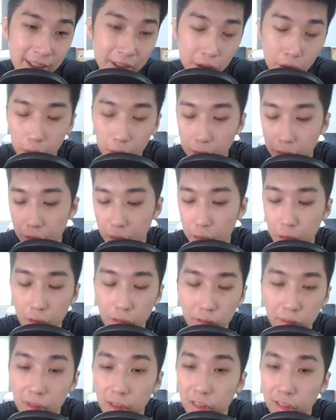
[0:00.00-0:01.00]
So you do
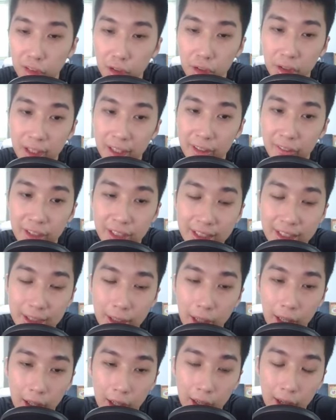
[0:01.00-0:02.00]
feel the difference,
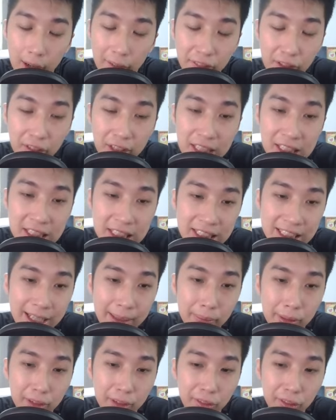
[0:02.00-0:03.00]
15
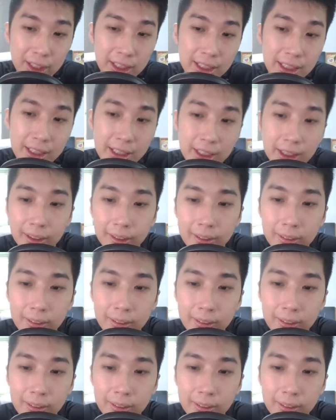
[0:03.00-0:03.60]
cm difference,